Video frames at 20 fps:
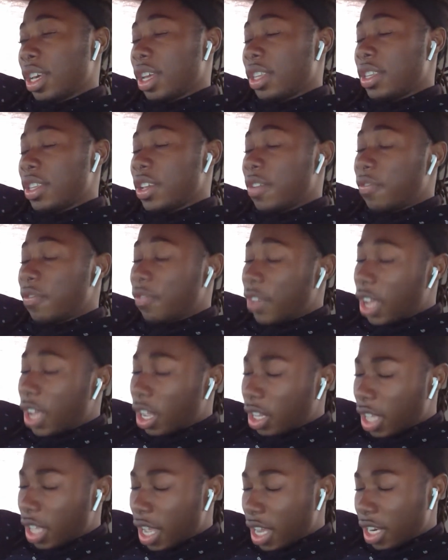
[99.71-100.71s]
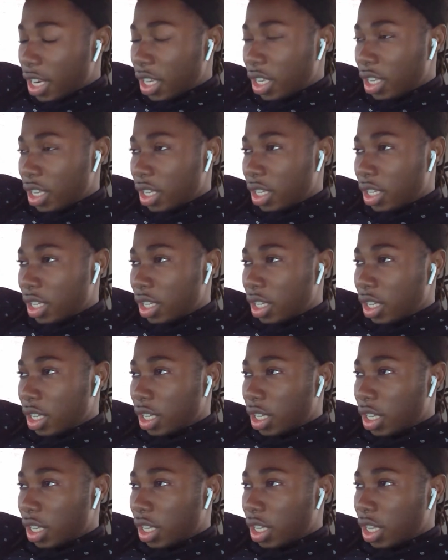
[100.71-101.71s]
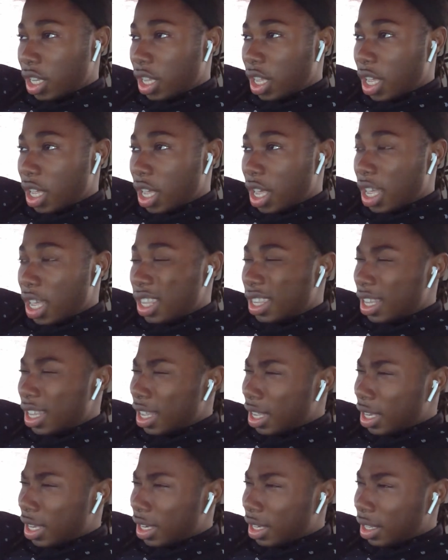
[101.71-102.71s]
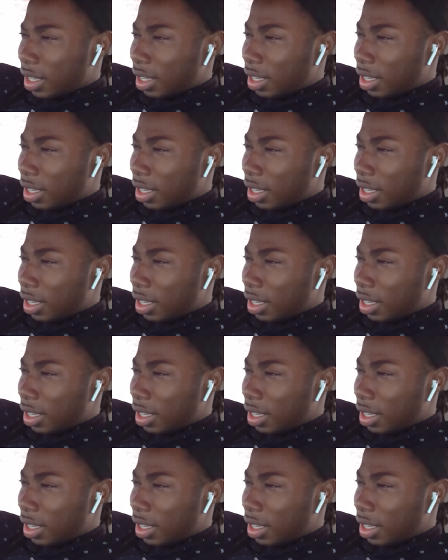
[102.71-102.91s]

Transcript: they fail at it, and then